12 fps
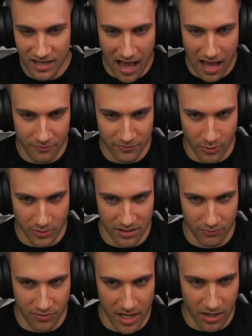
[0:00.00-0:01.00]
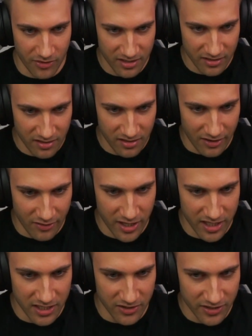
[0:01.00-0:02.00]
I have no idea if they are. Are they
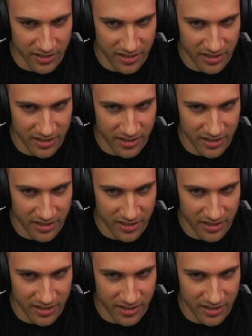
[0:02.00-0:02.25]
here?